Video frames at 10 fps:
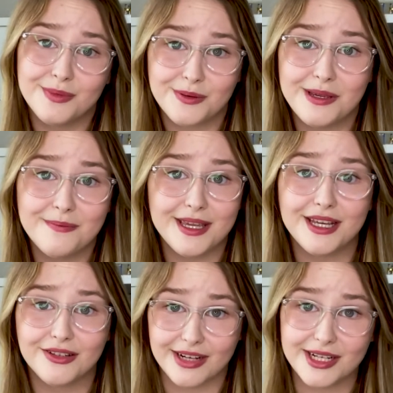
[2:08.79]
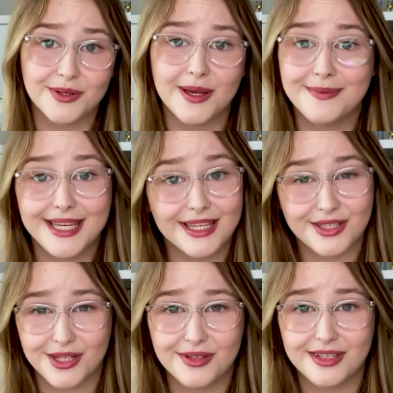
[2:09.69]
between being a graduate and being a
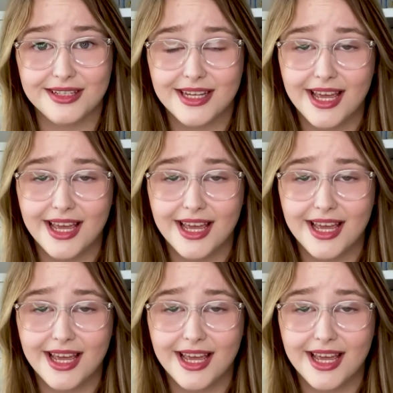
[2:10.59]
student.